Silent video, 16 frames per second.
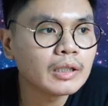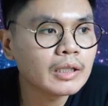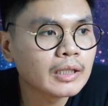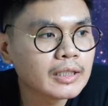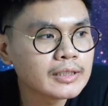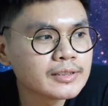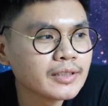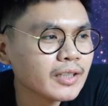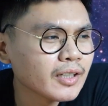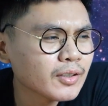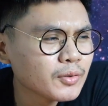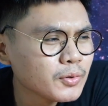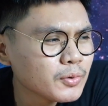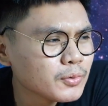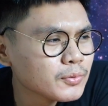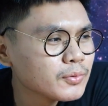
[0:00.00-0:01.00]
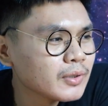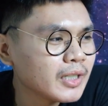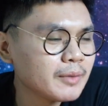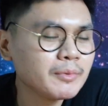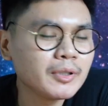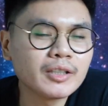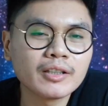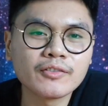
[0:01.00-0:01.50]
Kasi kung, I
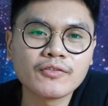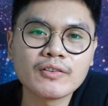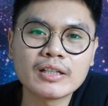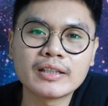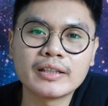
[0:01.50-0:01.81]
mean, if